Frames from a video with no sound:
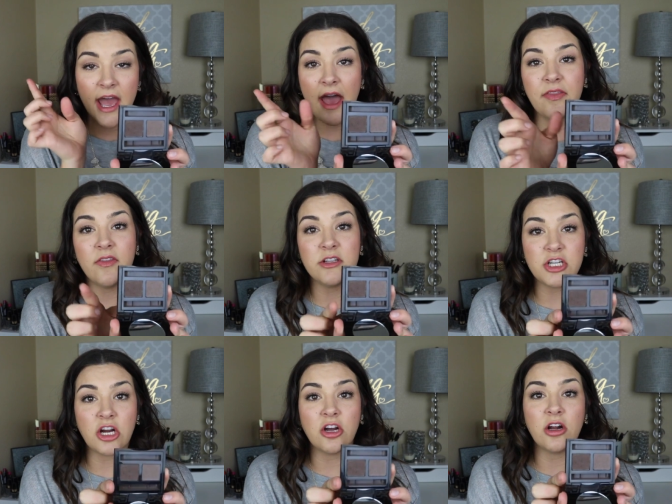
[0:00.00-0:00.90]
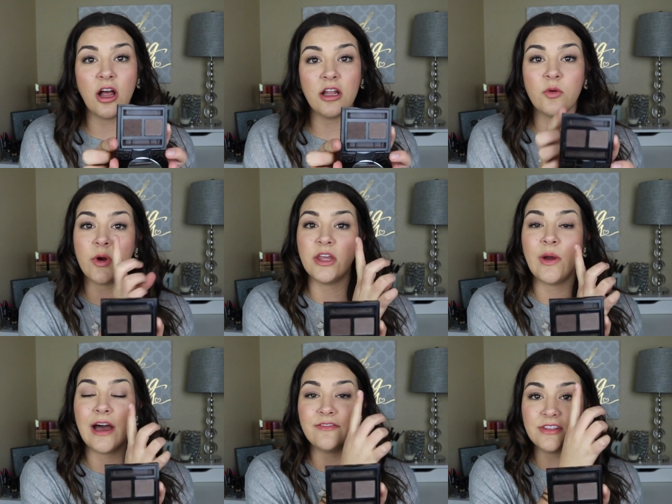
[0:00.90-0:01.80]
and then the darker color where you
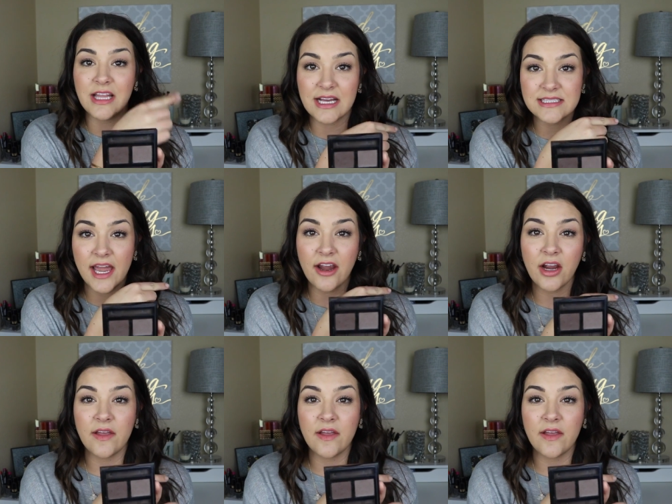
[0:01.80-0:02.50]
have less hair.